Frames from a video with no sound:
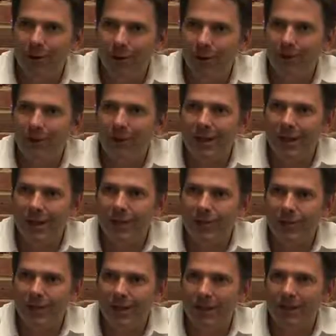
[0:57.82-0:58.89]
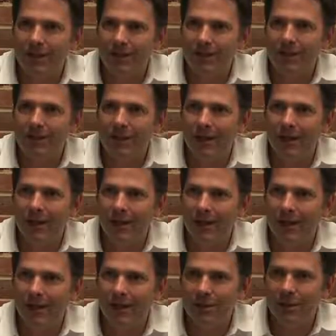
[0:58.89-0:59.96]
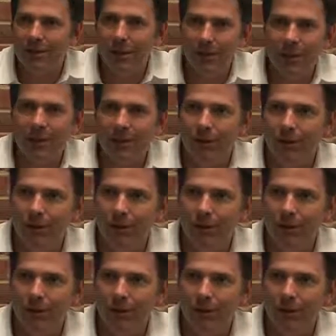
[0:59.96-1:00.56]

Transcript: door. He was the guy that really said, okay, this is going to be real.